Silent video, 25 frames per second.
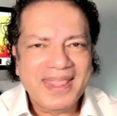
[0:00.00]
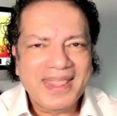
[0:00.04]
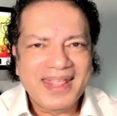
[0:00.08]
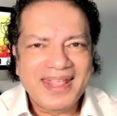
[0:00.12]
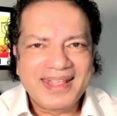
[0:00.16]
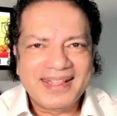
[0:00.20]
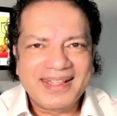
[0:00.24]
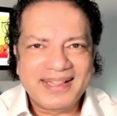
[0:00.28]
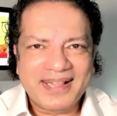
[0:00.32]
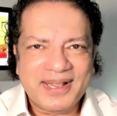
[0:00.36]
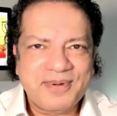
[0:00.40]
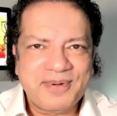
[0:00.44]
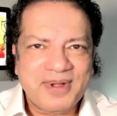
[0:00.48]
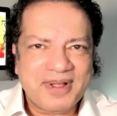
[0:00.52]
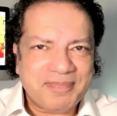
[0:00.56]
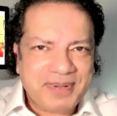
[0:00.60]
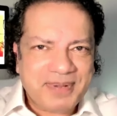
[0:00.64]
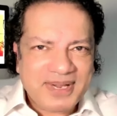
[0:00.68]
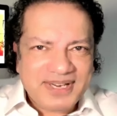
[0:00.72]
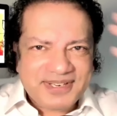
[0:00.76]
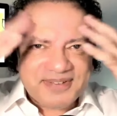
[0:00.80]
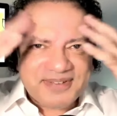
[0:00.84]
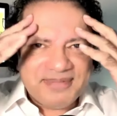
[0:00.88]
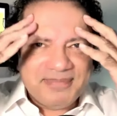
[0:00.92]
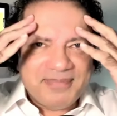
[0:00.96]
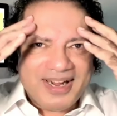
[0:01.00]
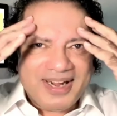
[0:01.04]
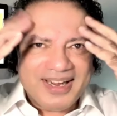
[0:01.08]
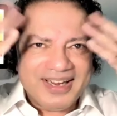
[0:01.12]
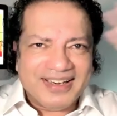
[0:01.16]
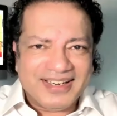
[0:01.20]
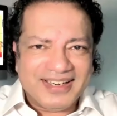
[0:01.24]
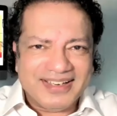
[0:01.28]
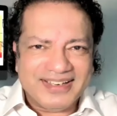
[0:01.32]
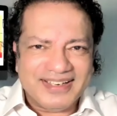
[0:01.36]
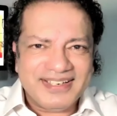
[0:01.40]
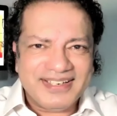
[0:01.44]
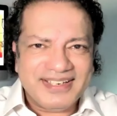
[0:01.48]
then we have peace of
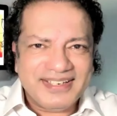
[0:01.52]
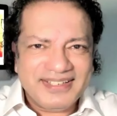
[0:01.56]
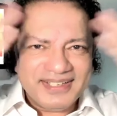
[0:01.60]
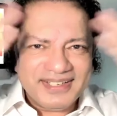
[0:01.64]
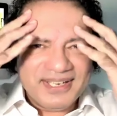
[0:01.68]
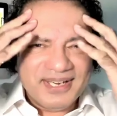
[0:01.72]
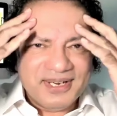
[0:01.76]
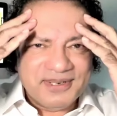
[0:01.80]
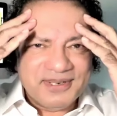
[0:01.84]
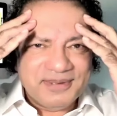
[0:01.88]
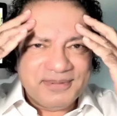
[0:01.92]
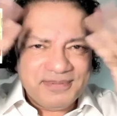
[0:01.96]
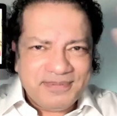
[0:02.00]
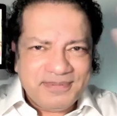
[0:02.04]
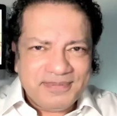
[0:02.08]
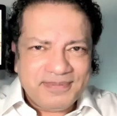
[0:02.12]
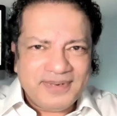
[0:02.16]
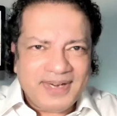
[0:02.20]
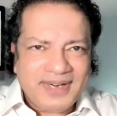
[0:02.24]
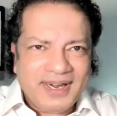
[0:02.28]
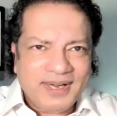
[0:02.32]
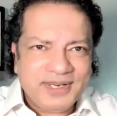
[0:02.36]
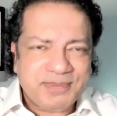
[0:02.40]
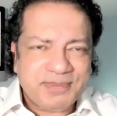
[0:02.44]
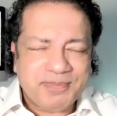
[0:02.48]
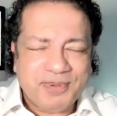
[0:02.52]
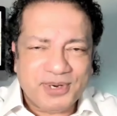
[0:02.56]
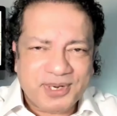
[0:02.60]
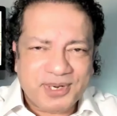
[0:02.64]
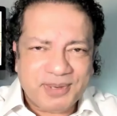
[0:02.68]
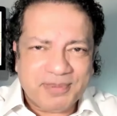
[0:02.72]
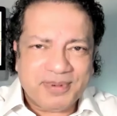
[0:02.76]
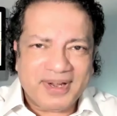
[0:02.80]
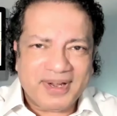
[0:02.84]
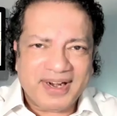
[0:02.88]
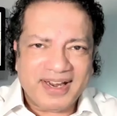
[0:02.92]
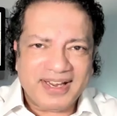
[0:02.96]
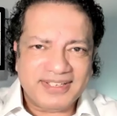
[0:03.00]
mind. You know, I spoke
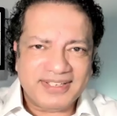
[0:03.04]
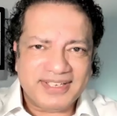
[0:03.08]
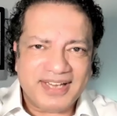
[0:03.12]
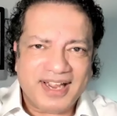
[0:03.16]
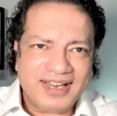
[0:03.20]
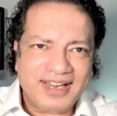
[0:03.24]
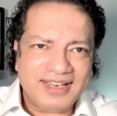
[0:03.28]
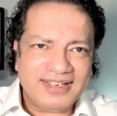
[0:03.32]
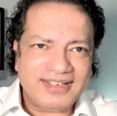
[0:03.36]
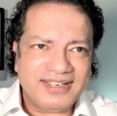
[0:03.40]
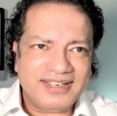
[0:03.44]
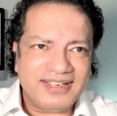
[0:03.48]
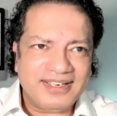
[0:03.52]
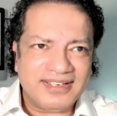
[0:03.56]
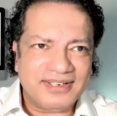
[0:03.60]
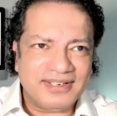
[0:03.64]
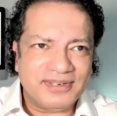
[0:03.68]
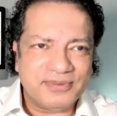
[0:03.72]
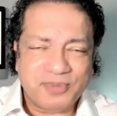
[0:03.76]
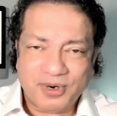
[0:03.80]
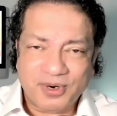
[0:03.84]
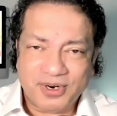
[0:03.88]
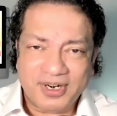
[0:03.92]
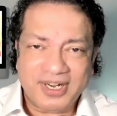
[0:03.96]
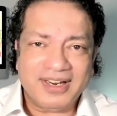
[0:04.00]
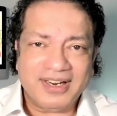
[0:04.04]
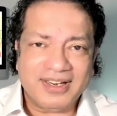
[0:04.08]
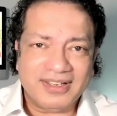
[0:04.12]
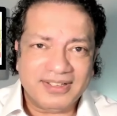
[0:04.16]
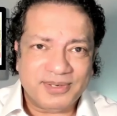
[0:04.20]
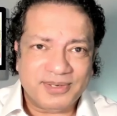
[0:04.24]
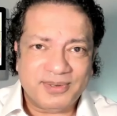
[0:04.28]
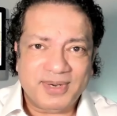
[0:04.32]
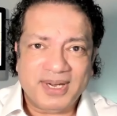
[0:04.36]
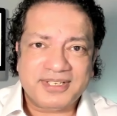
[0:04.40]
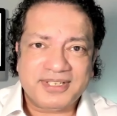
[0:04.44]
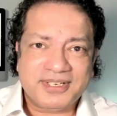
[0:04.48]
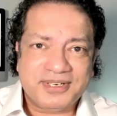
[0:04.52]
about anxiety and worry and the
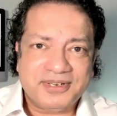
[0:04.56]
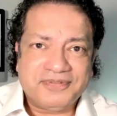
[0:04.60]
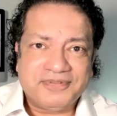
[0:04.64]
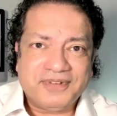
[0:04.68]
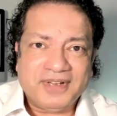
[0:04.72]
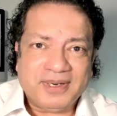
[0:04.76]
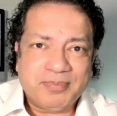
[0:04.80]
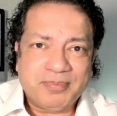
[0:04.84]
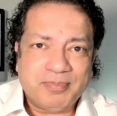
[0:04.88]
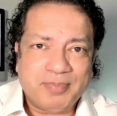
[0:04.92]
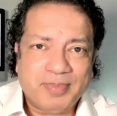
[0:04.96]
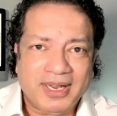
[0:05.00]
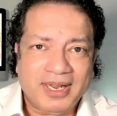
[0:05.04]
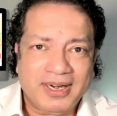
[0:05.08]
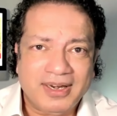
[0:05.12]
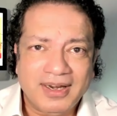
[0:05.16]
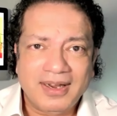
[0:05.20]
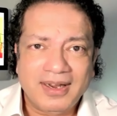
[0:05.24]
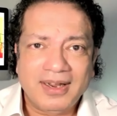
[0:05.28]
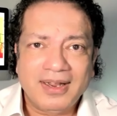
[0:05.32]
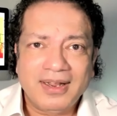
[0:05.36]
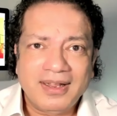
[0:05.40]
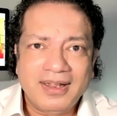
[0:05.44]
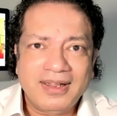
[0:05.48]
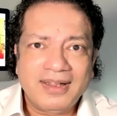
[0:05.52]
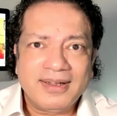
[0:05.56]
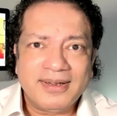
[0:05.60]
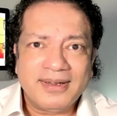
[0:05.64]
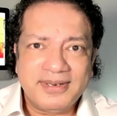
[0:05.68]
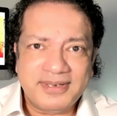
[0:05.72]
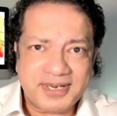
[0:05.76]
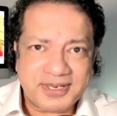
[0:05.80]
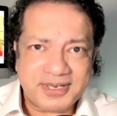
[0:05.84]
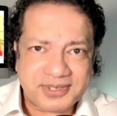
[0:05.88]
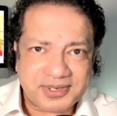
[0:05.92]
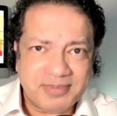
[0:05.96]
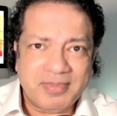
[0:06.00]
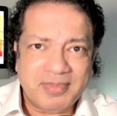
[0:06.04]
rest of it, but you
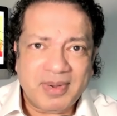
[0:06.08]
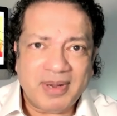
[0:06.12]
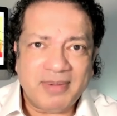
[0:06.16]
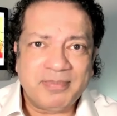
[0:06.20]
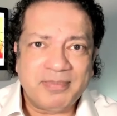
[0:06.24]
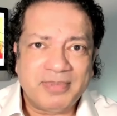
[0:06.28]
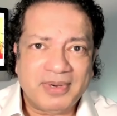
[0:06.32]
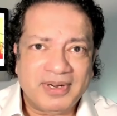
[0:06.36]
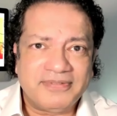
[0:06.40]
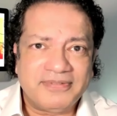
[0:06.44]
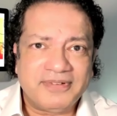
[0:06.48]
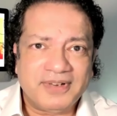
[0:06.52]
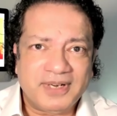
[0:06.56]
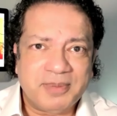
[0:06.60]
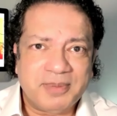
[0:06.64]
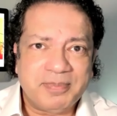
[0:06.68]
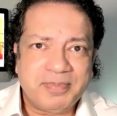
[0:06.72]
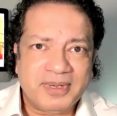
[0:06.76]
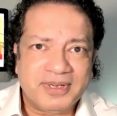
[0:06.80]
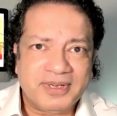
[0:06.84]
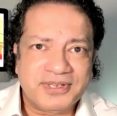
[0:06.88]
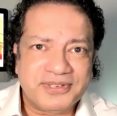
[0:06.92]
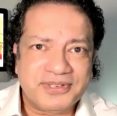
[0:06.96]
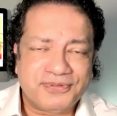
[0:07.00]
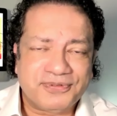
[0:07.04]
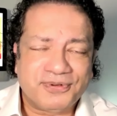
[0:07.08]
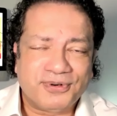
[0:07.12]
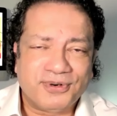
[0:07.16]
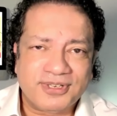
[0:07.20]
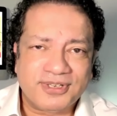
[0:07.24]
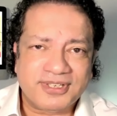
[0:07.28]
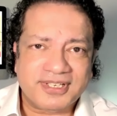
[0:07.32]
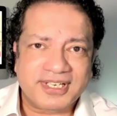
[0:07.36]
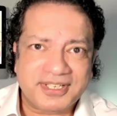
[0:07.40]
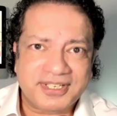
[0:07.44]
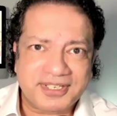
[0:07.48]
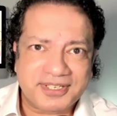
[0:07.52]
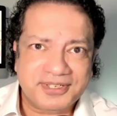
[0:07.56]
just remember Philippians 4
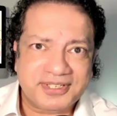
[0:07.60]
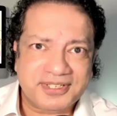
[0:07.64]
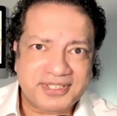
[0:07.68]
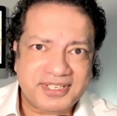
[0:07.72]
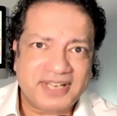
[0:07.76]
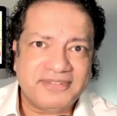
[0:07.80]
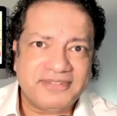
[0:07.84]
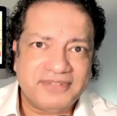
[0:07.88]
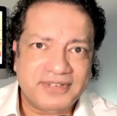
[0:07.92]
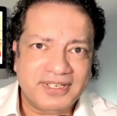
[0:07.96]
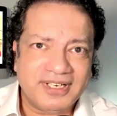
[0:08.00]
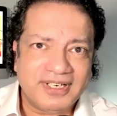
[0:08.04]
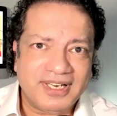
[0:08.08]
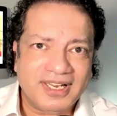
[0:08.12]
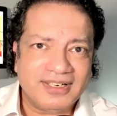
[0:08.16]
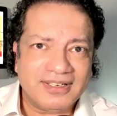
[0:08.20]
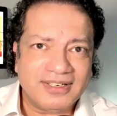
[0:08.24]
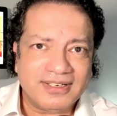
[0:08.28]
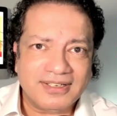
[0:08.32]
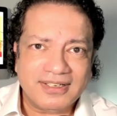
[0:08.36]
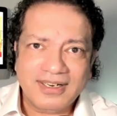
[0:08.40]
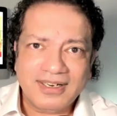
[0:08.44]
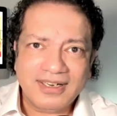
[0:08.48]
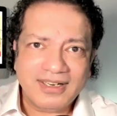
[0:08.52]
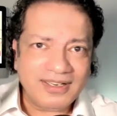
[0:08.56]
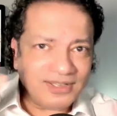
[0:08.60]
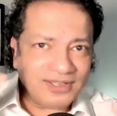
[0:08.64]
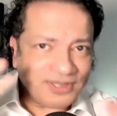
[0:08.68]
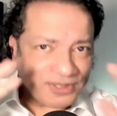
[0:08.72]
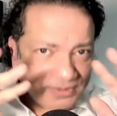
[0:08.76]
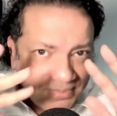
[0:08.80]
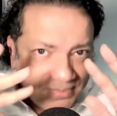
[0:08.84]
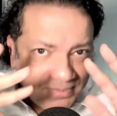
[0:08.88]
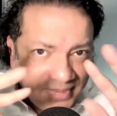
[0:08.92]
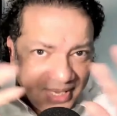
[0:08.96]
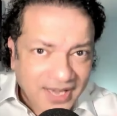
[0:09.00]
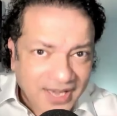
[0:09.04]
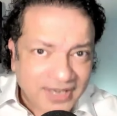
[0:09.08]
6 to 7 and
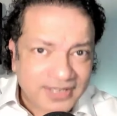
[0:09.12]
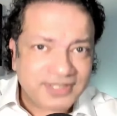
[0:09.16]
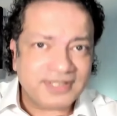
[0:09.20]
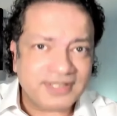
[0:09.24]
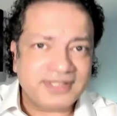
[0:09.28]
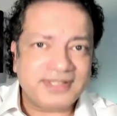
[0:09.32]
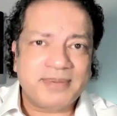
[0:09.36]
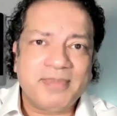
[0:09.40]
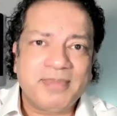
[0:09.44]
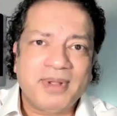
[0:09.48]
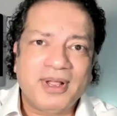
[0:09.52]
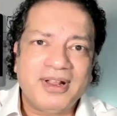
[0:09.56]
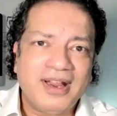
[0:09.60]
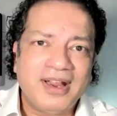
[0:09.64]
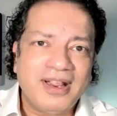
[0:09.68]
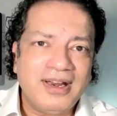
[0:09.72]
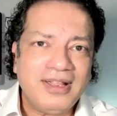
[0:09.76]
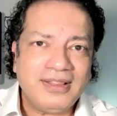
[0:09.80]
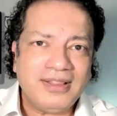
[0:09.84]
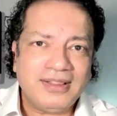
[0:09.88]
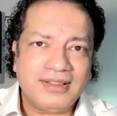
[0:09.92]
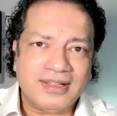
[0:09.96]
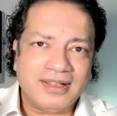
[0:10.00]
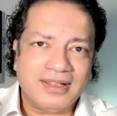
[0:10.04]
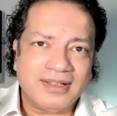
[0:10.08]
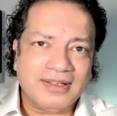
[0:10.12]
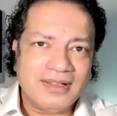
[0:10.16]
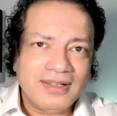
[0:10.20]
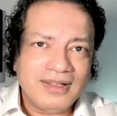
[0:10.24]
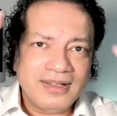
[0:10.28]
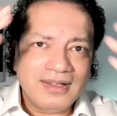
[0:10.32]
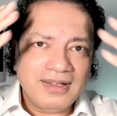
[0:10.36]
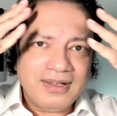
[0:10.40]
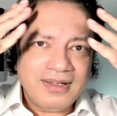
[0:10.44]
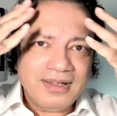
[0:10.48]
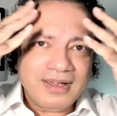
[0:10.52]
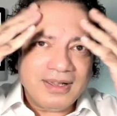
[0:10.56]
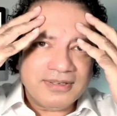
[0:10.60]
don't be anxious about anything.
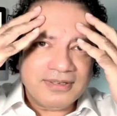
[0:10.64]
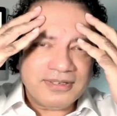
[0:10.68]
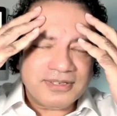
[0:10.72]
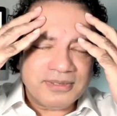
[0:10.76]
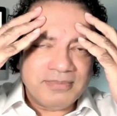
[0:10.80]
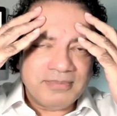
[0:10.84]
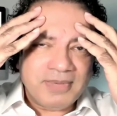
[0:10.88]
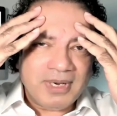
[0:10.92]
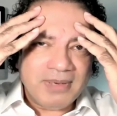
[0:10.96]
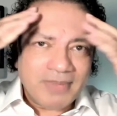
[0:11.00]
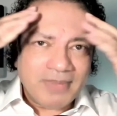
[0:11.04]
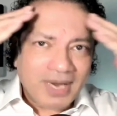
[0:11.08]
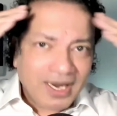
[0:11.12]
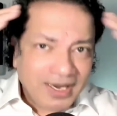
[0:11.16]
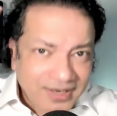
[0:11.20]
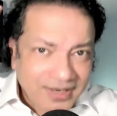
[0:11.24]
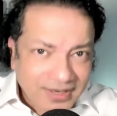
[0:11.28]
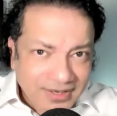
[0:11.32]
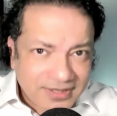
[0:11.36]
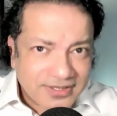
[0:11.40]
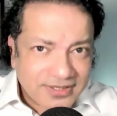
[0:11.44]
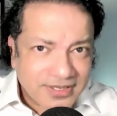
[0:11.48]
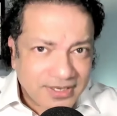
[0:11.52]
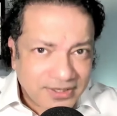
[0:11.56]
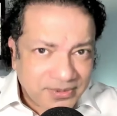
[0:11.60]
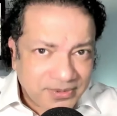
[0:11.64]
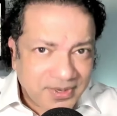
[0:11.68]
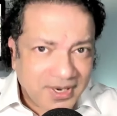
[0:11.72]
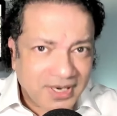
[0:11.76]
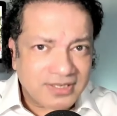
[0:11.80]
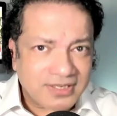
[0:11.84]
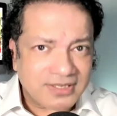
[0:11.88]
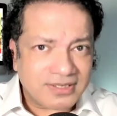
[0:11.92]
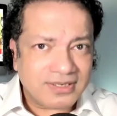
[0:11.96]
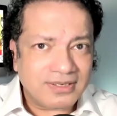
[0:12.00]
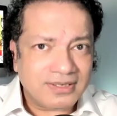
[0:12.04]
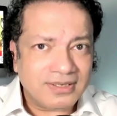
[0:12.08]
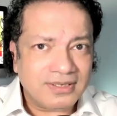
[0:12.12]
And so my mind is at
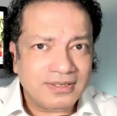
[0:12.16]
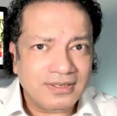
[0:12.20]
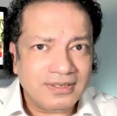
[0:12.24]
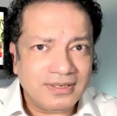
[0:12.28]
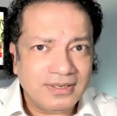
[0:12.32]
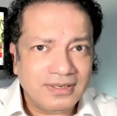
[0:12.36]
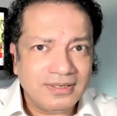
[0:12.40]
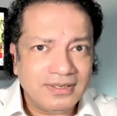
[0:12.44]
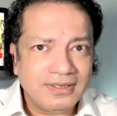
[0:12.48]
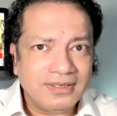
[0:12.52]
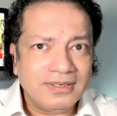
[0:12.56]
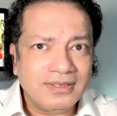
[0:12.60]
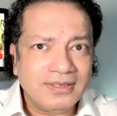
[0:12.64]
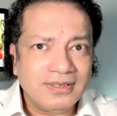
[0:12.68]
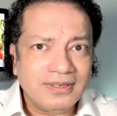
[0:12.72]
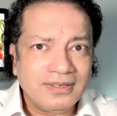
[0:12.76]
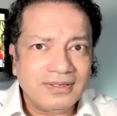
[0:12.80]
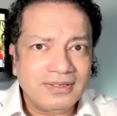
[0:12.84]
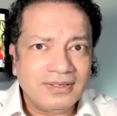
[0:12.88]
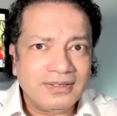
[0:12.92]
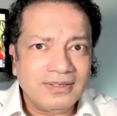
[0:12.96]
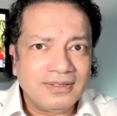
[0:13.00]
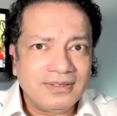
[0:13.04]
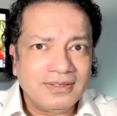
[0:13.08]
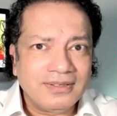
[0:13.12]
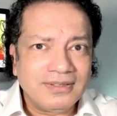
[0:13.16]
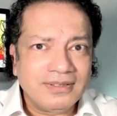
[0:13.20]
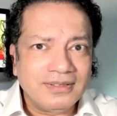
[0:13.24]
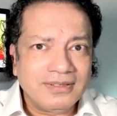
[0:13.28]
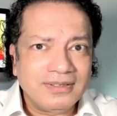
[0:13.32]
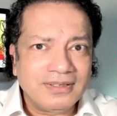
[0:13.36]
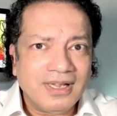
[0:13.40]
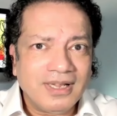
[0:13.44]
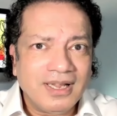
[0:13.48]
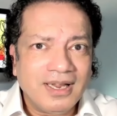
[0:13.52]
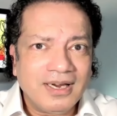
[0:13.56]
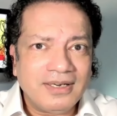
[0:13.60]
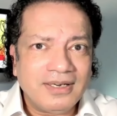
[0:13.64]
rest.
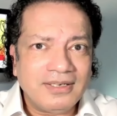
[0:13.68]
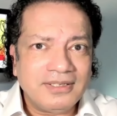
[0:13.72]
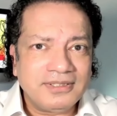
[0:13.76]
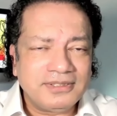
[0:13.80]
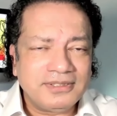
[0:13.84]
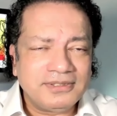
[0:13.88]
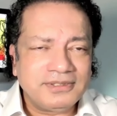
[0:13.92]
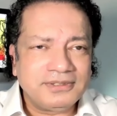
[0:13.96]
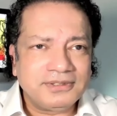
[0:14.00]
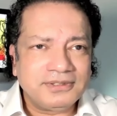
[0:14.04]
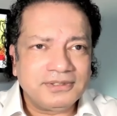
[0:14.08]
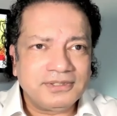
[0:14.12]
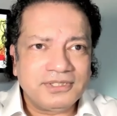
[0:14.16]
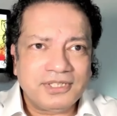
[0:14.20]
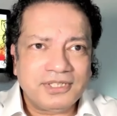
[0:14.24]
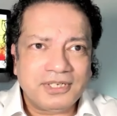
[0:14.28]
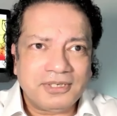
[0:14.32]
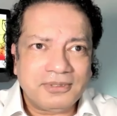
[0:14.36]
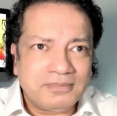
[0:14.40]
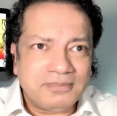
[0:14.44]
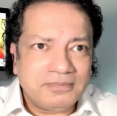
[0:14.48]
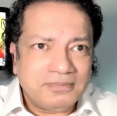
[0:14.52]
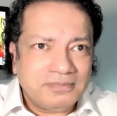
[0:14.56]
Yeah? So